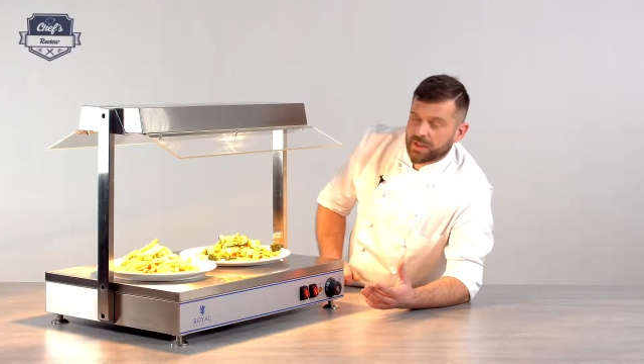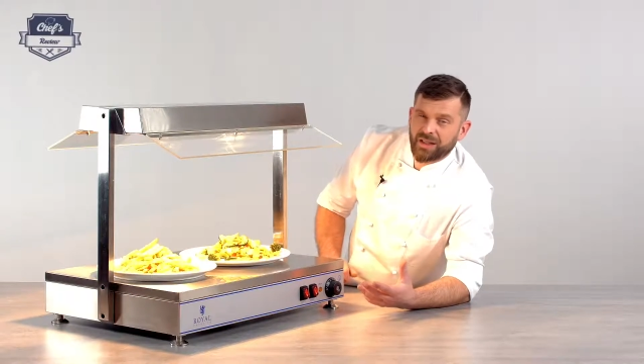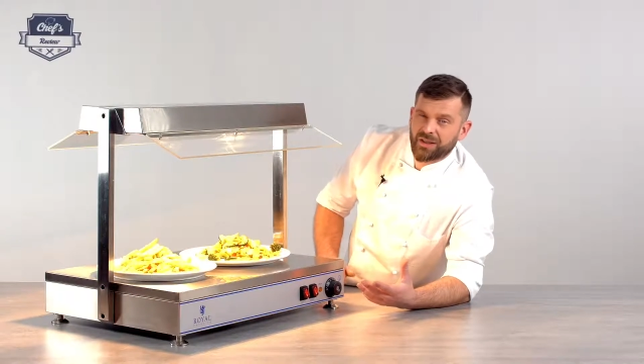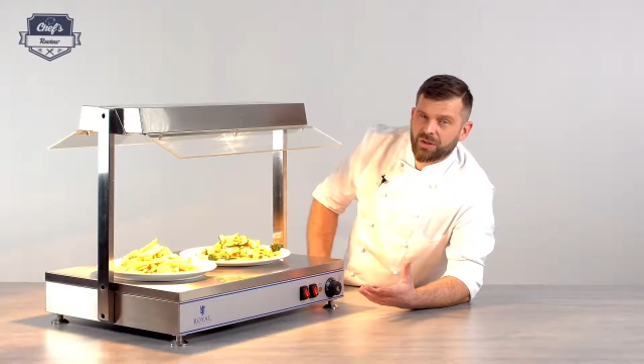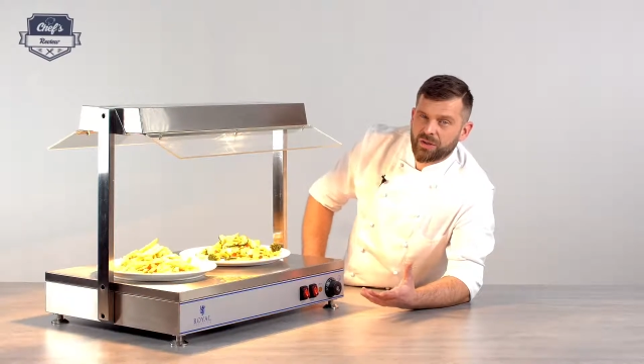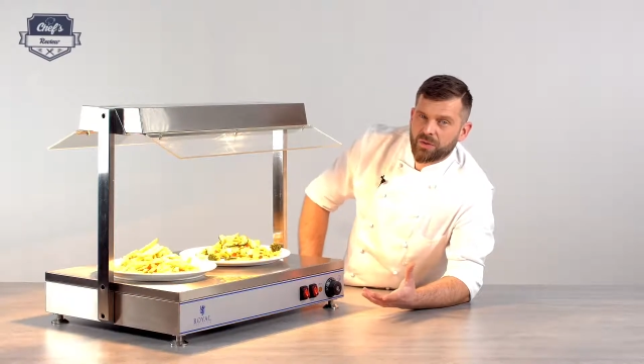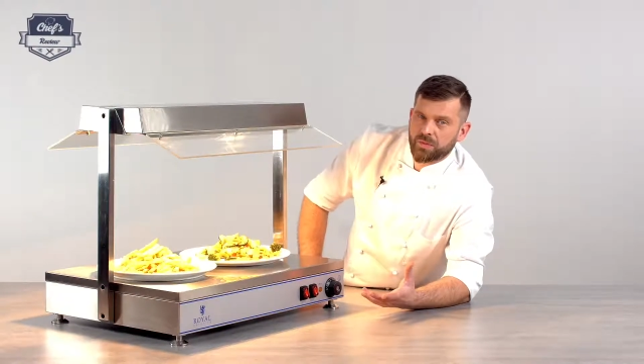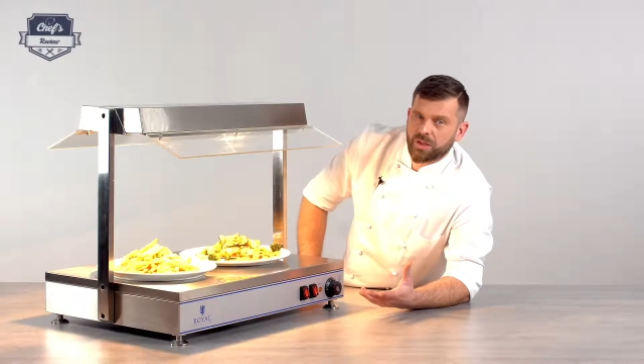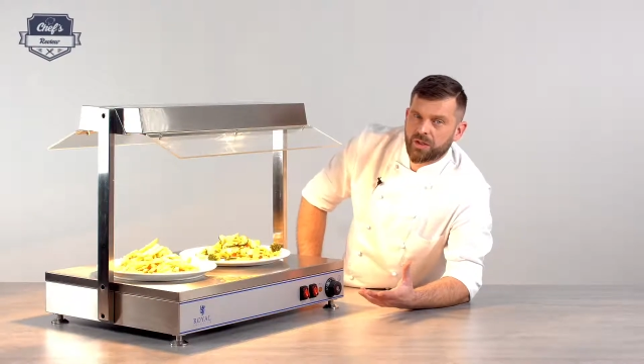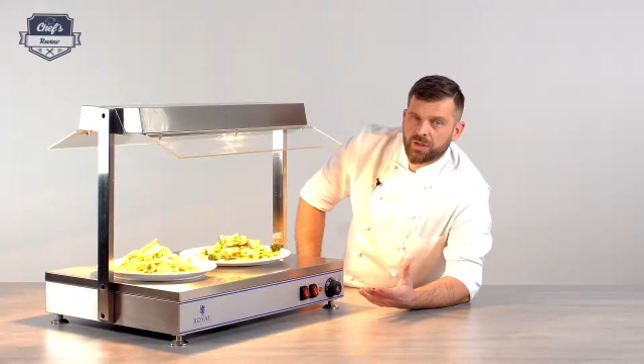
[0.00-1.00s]
Like, you know,
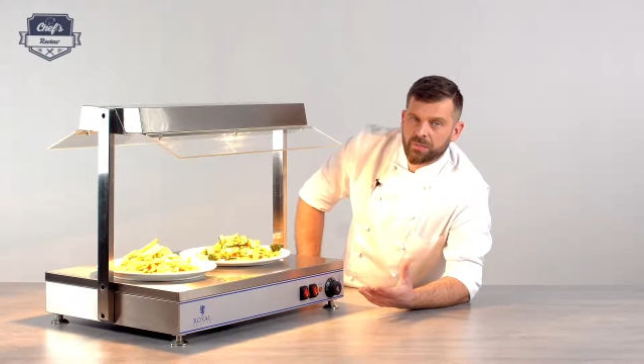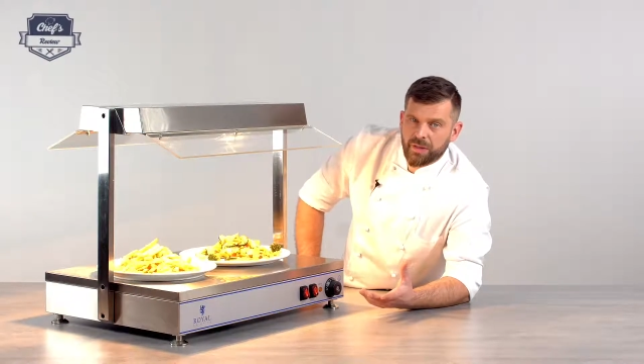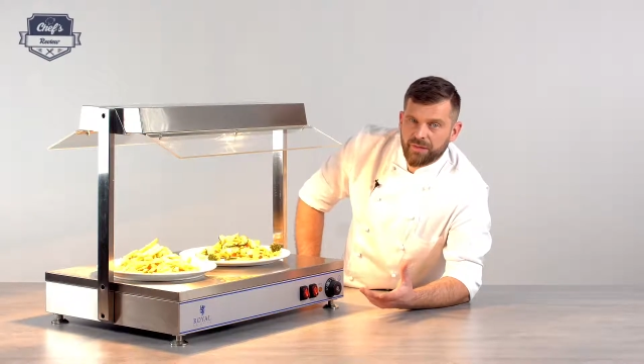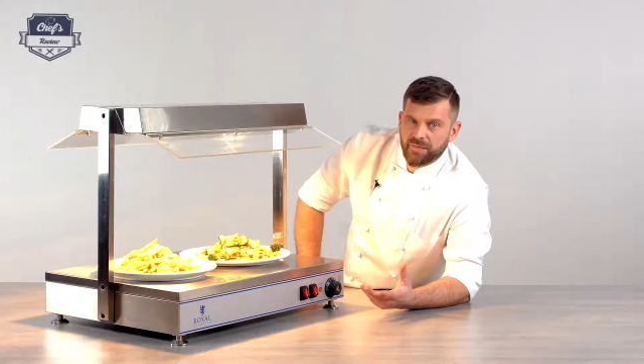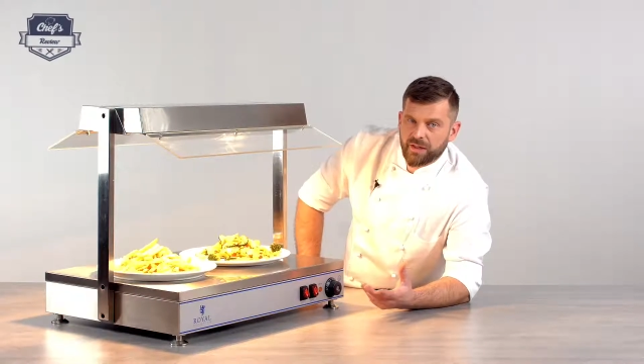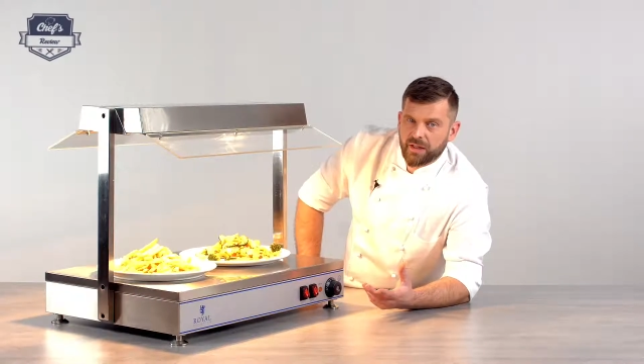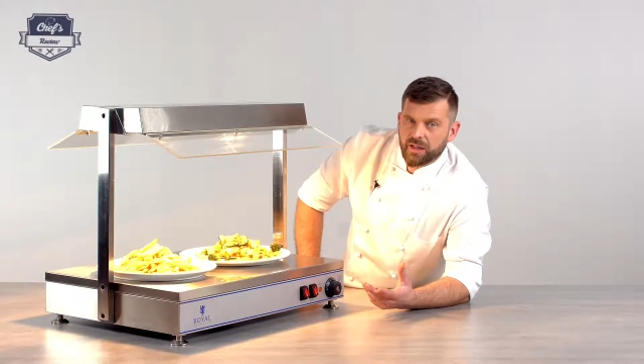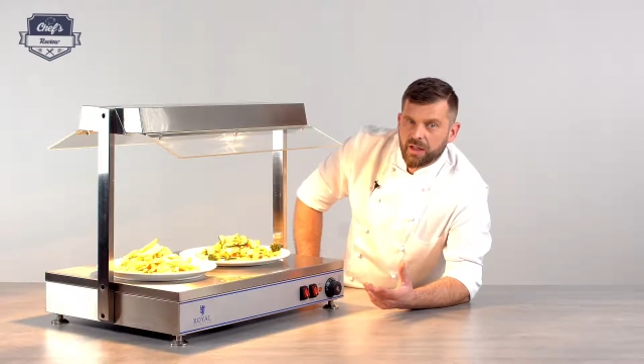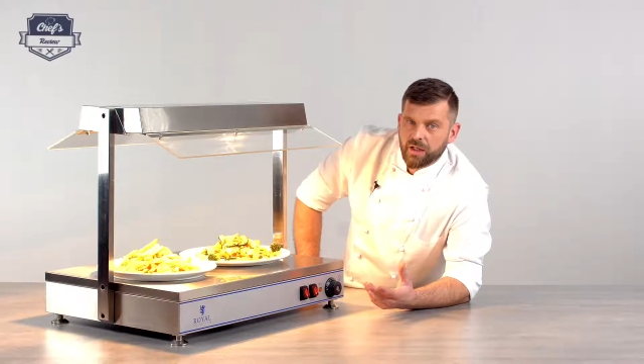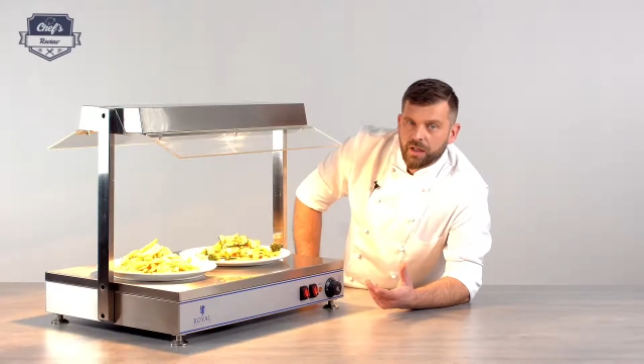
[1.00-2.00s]
normally on a buffet,